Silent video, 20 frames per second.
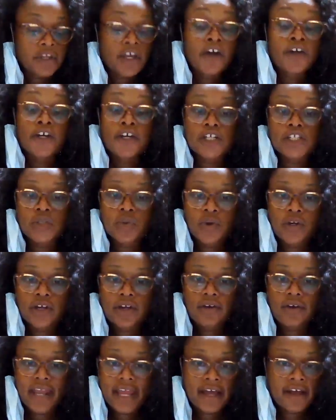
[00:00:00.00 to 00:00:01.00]
On her
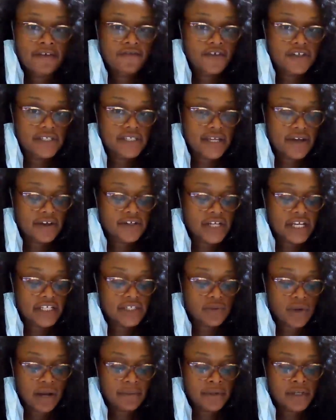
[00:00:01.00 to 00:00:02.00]
Twitter account for Sarah
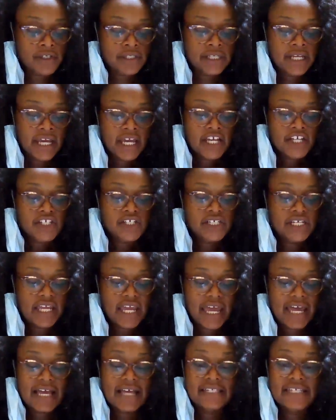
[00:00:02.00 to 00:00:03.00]
Jakes Roberts, she
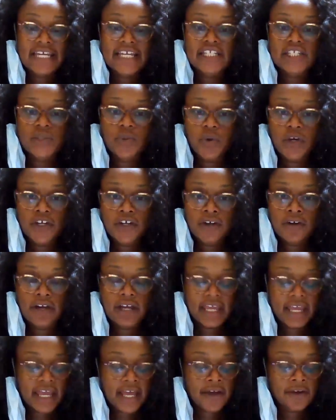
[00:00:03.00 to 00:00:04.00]
has a Twitter
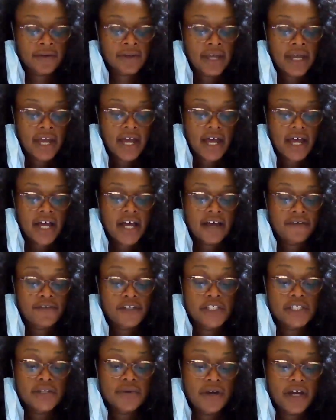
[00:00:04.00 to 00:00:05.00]
account of
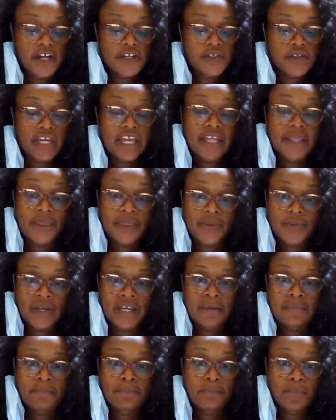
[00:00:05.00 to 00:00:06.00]

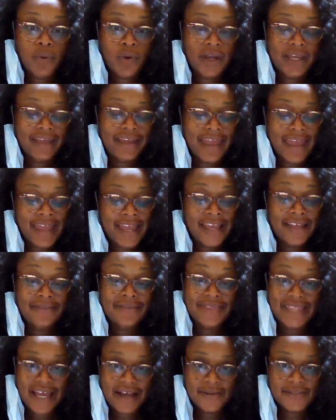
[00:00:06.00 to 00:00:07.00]
203.8
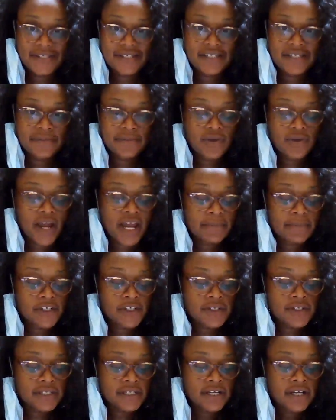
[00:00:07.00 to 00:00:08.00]
thousand
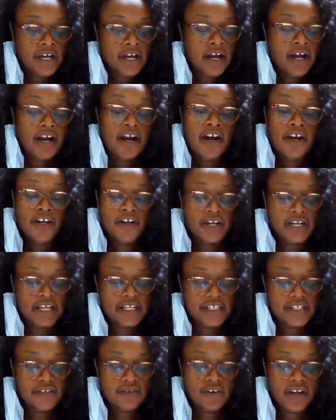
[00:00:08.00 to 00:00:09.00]
subscribers on her
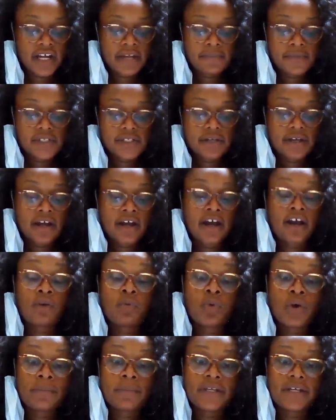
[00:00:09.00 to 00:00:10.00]
Instagram,
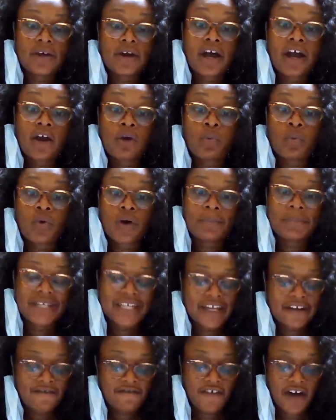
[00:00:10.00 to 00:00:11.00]
her woman, her
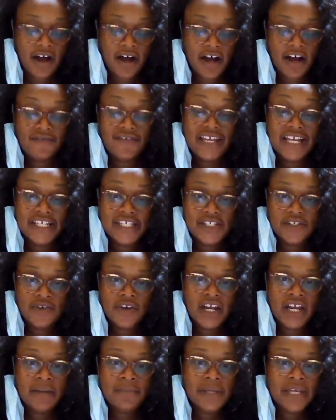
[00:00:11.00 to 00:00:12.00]
Woman Evolve
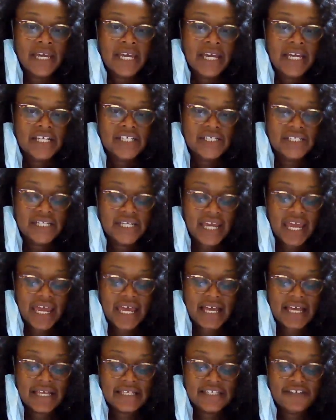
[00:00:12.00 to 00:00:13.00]
Instagram. She
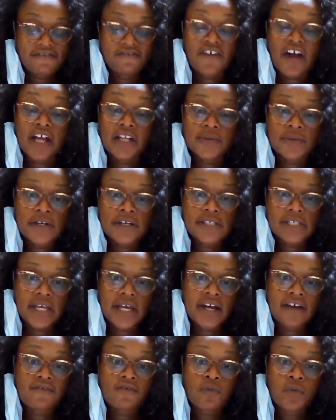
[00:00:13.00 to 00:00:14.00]
has followers
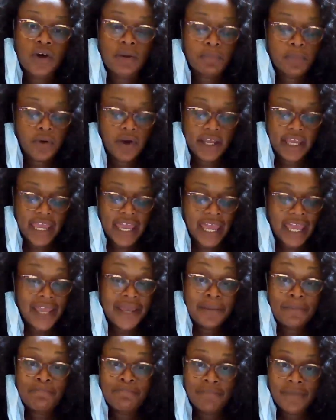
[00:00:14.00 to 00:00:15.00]
of
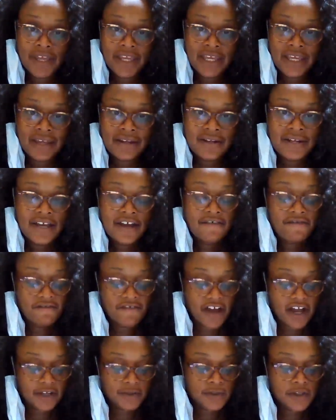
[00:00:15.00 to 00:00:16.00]
1.8 million
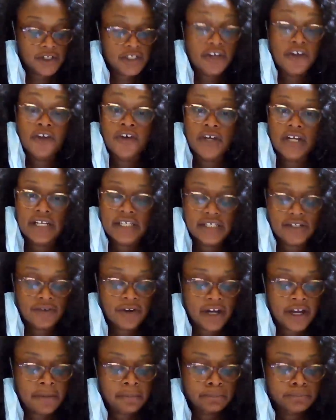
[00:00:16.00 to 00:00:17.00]
followers on her
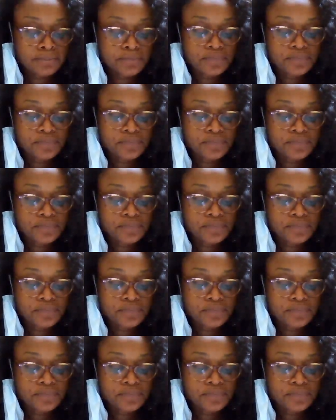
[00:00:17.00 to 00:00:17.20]
Instagram.